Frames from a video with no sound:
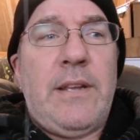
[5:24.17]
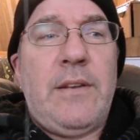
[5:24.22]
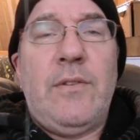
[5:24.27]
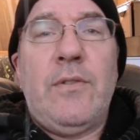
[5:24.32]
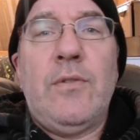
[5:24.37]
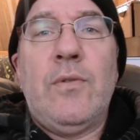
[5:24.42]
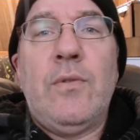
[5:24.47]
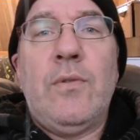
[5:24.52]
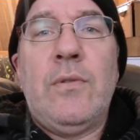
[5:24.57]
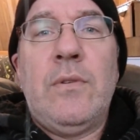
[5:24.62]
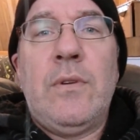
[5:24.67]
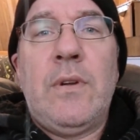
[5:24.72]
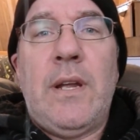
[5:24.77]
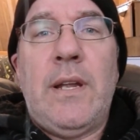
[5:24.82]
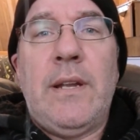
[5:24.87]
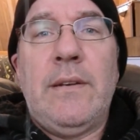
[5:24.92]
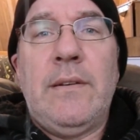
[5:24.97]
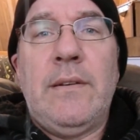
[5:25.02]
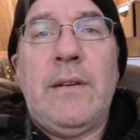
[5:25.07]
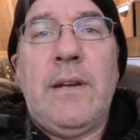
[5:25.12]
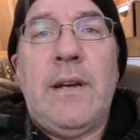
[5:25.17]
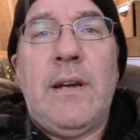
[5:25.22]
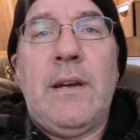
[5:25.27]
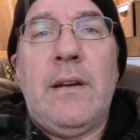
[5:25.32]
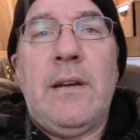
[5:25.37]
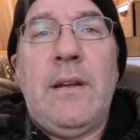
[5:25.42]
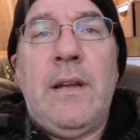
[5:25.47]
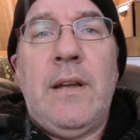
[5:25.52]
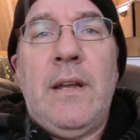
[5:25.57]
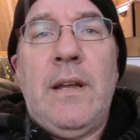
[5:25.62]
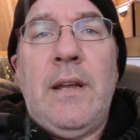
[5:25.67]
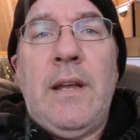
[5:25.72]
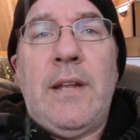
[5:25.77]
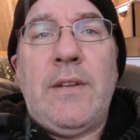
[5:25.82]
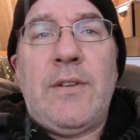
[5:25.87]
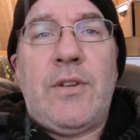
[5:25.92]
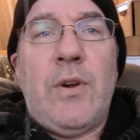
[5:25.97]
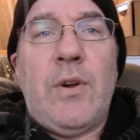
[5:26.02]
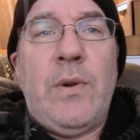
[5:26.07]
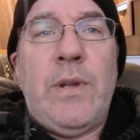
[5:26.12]
do, and
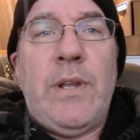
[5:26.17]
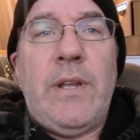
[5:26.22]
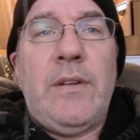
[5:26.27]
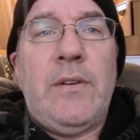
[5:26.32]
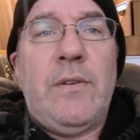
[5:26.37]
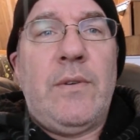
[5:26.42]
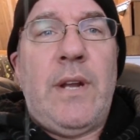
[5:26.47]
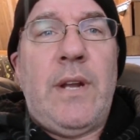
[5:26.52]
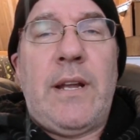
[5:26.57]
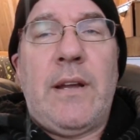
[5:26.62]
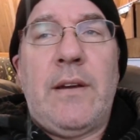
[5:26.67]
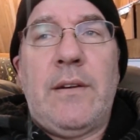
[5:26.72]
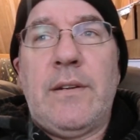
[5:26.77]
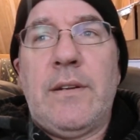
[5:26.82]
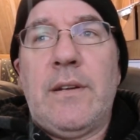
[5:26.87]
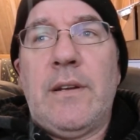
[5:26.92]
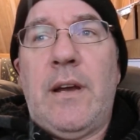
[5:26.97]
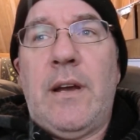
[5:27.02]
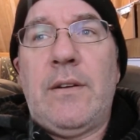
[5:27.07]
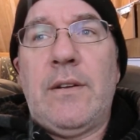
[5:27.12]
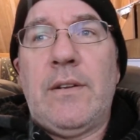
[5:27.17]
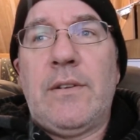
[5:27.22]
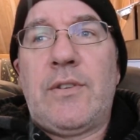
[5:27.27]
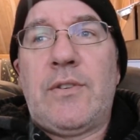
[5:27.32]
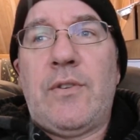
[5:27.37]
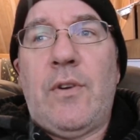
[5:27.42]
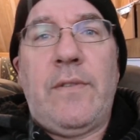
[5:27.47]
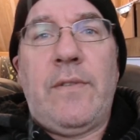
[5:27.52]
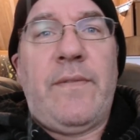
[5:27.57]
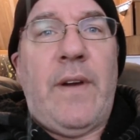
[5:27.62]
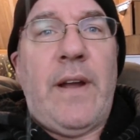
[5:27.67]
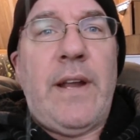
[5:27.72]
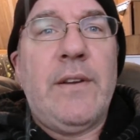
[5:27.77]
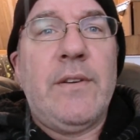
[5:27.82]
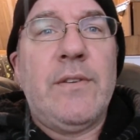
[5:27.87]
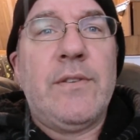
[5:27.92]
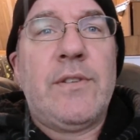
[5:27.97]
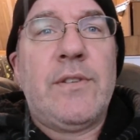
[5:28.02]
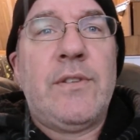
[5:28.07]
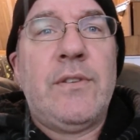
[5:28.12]
show you, like how to start
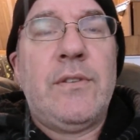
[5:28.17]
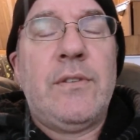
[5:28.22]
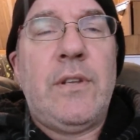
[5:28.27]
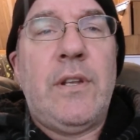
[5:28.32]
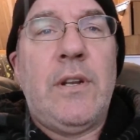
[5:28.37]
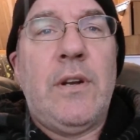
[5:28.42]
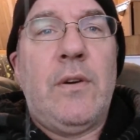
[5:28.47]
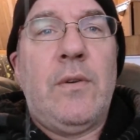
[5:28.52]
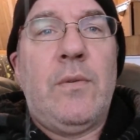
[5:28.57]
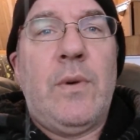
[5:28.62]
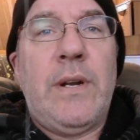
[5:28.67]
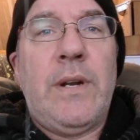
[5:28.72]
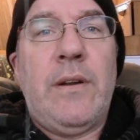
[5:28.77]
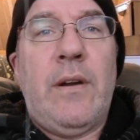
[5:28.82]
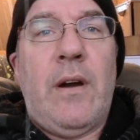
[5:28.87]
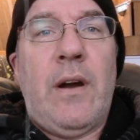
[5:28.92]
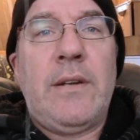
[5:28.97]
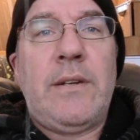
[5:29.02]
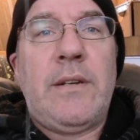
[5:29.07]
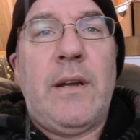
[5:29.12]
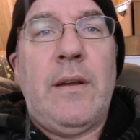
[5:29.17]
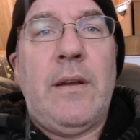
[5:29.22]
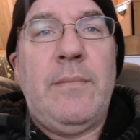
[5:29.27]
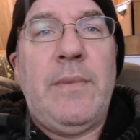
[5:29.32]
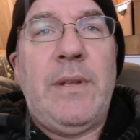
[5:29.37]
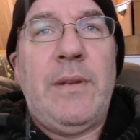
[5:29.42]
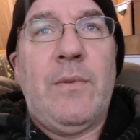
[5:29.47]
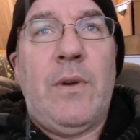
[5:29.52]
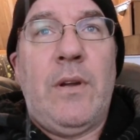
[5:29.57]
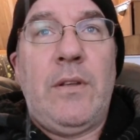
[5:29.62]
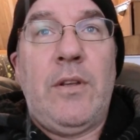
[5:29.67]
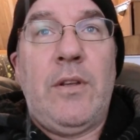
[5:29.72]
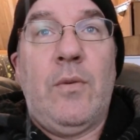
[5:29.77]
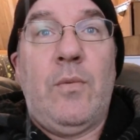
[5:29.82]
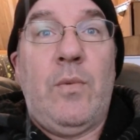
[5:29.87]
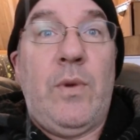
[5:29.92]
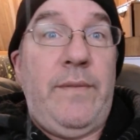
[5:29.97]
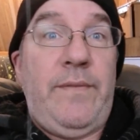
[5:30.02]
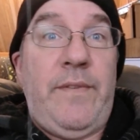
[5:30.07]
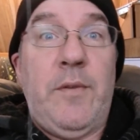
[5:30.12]
fires, whatnot. I mean,
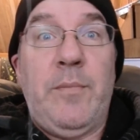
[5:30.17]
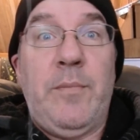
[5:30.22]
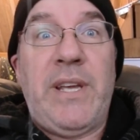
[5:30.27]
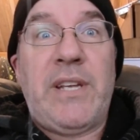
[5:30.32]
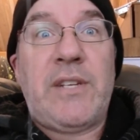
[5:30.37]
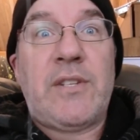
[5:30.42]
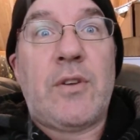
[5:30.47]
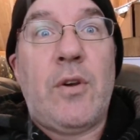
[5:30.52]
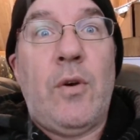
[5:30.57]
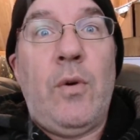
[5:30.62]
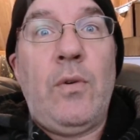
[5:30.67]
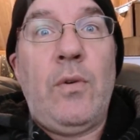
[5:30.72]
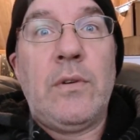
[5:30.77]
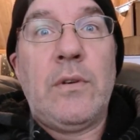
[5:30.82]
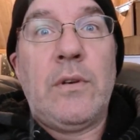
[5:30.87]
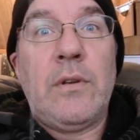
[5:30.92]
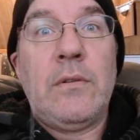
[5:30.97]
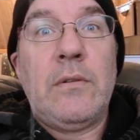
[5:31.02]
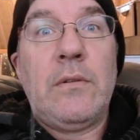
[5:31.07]
what if your bic's cold?